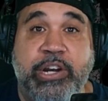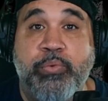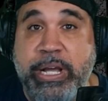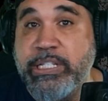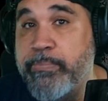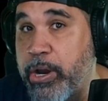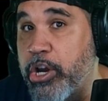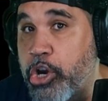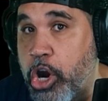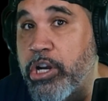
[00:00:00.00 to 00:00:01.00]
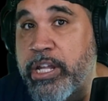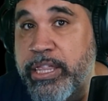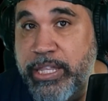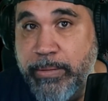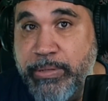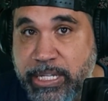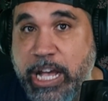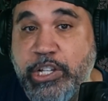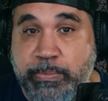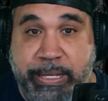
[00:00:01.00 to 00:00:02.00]
arrest Merrick Garland
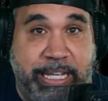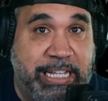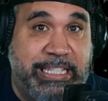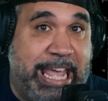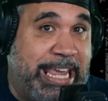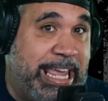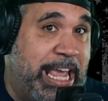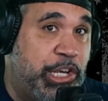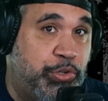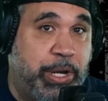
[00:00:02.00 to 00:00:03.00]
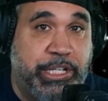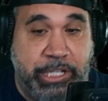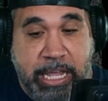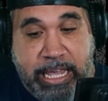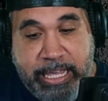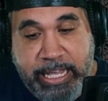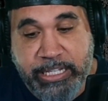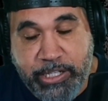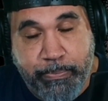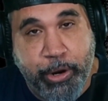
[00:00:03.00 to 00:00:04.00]
themselves because they can't trust
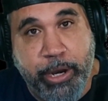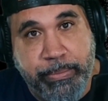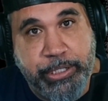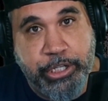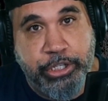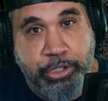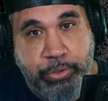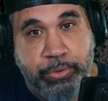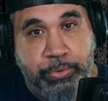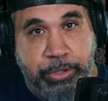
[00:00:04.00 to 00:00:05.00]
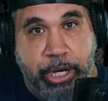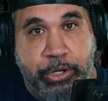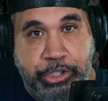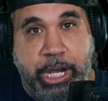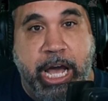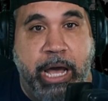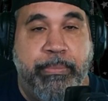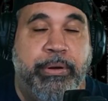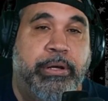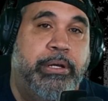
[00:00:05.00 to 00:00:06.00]
his department to do their job
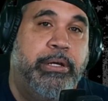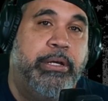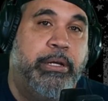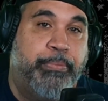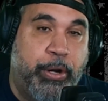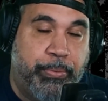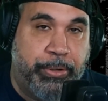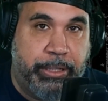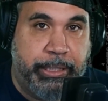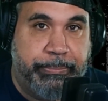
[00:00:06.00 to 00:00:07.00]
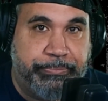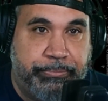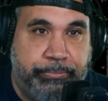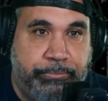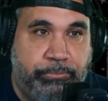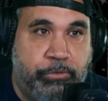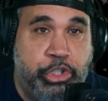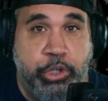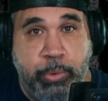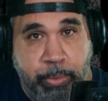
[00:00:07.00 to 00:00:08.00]
appropriately.
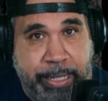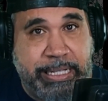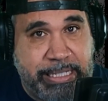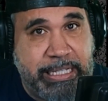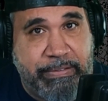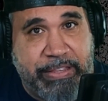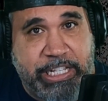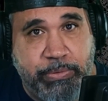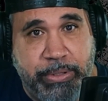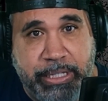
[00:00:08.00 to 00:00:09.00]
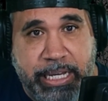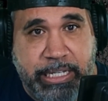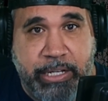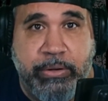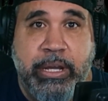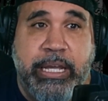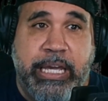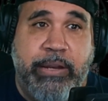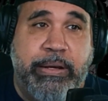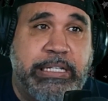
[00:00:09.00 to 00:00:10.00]
So we'll wait and see if that's what they do.
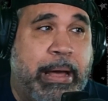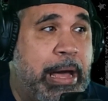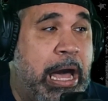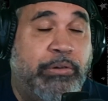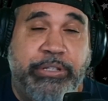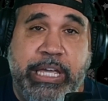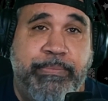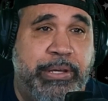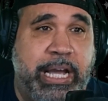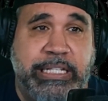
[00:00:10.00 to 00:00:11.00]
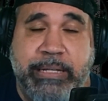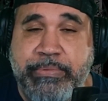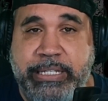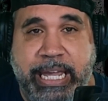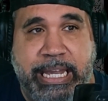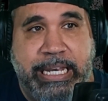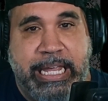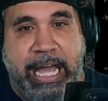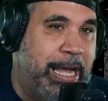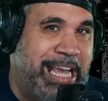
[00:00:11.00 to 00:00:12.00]
Anyways, I'll keep you guys up to date.
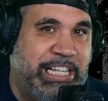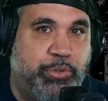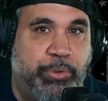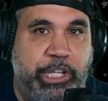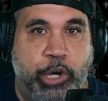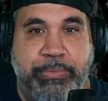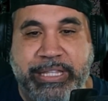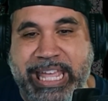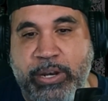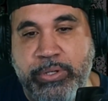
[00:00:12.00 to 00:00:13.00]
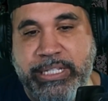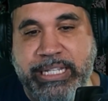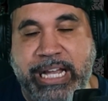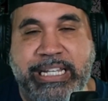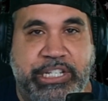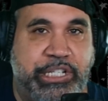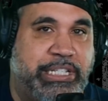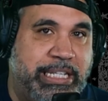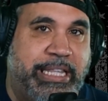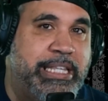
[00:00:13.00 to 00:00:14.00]
I just really hope that they don't decide to just
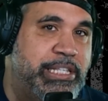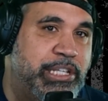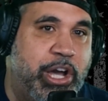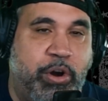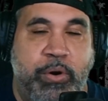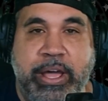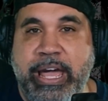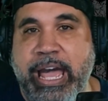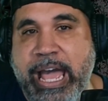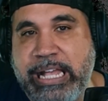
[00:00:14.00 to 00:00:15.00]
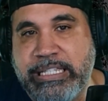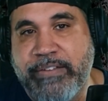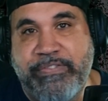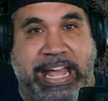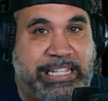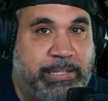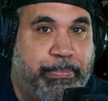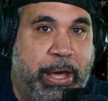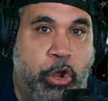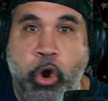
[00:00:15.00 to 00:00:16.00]
let this go as if that's
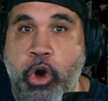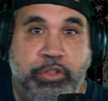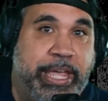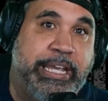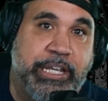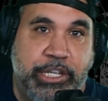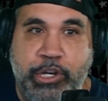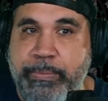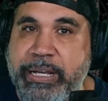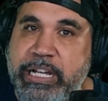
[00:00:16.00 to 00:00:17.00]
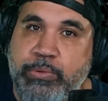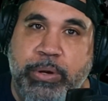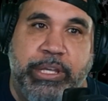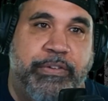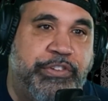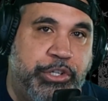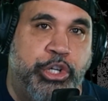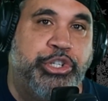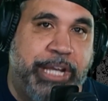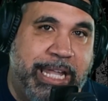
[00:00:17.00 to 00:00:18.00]
about all they can do, because what
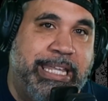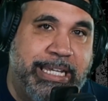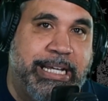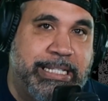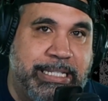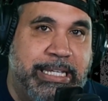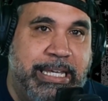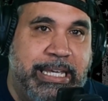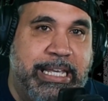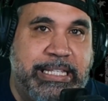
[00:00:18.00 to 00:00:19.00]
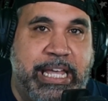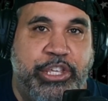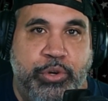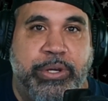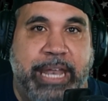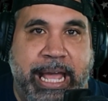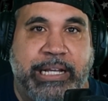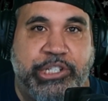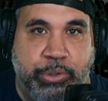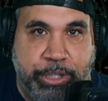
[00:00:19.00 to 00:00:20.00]
you're telling us is that you can
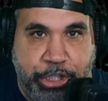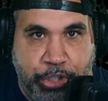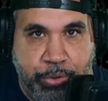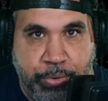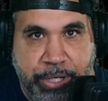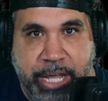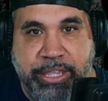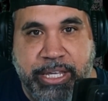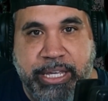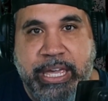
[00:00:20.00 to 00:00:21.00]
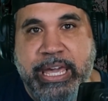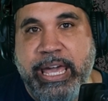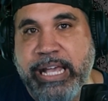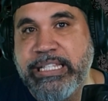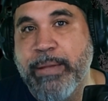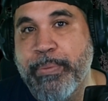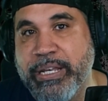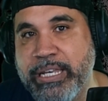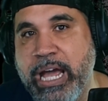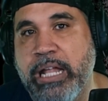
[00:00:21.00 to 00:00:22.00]
actually do nothing except
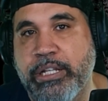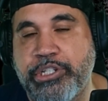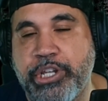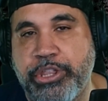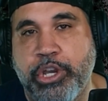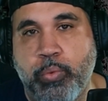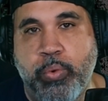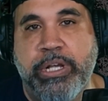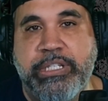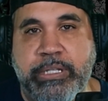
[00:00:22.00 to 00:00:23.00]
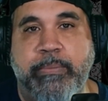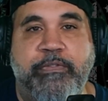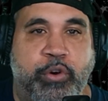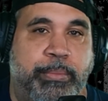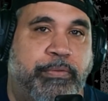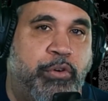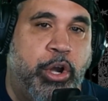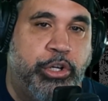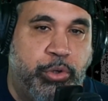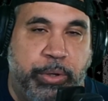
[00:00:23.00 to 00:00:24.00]
acknowledge that there was some form of
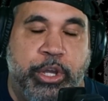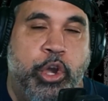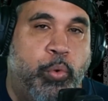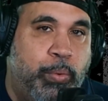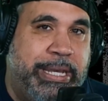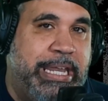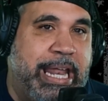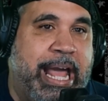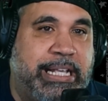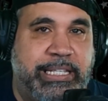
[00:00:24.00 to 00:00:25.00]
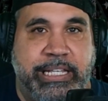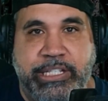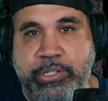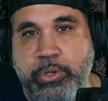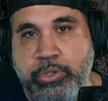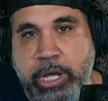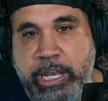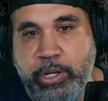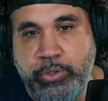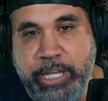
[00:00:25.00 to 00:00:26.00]
wrongdoing. We need access to those
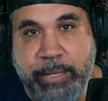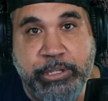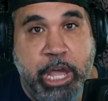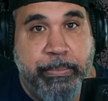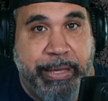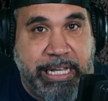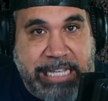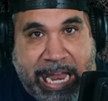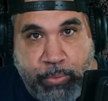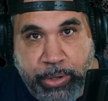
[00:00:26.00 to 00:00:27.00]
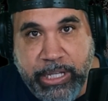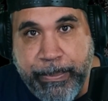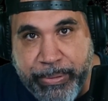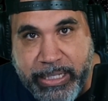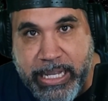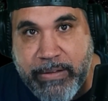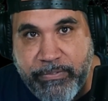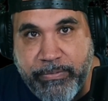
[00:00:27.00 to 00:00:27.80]
audio tapes because I really believe